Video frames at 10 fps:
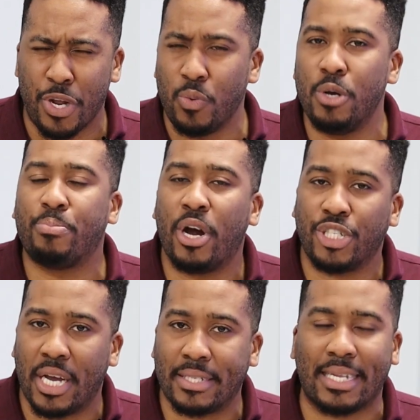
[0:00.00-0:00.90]
real world
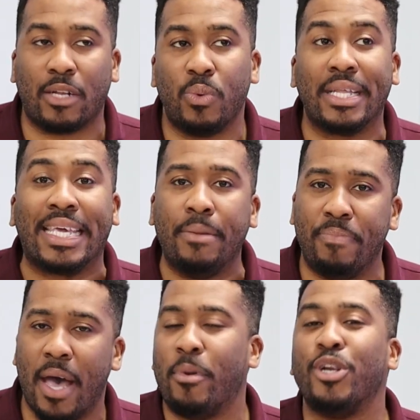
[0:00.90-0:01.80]
projects that will
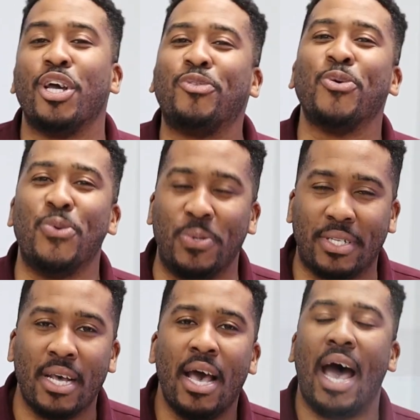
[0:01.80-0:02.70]
keep them on their
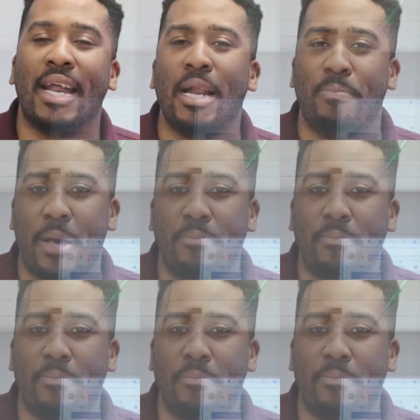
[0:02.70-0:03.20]
toes and help